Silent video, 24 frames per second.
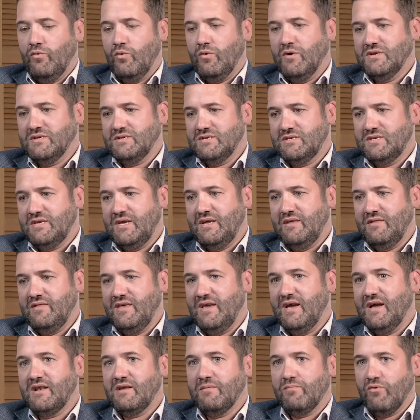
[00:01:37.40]
always seen
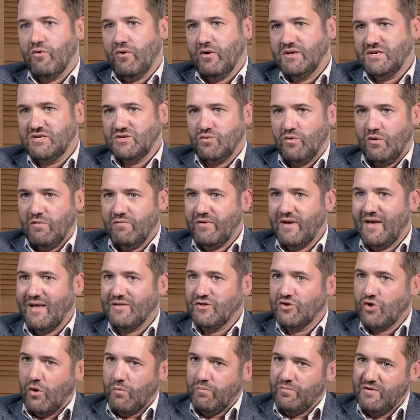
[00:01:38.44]
the enterprise sort of
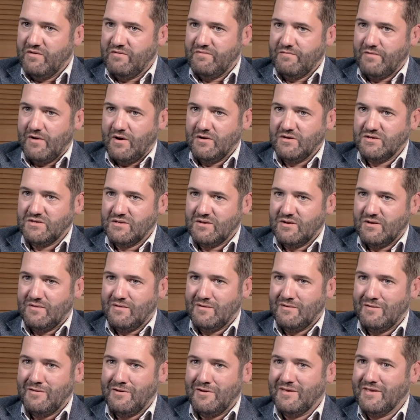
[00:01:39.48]
adopt this first,
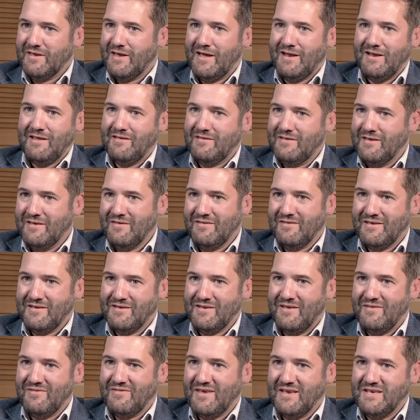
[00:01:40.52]
and like
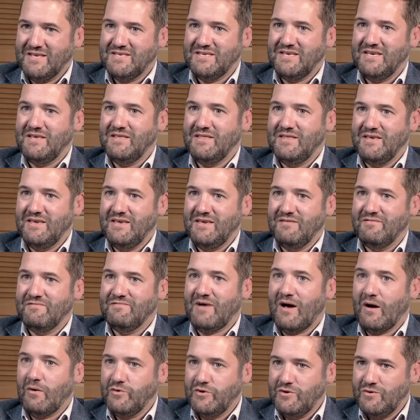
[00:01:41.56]
anything, they see the
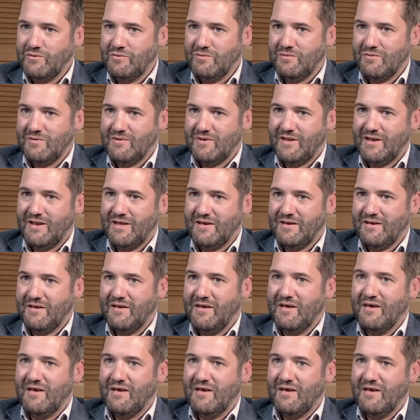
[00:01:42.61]
value in it.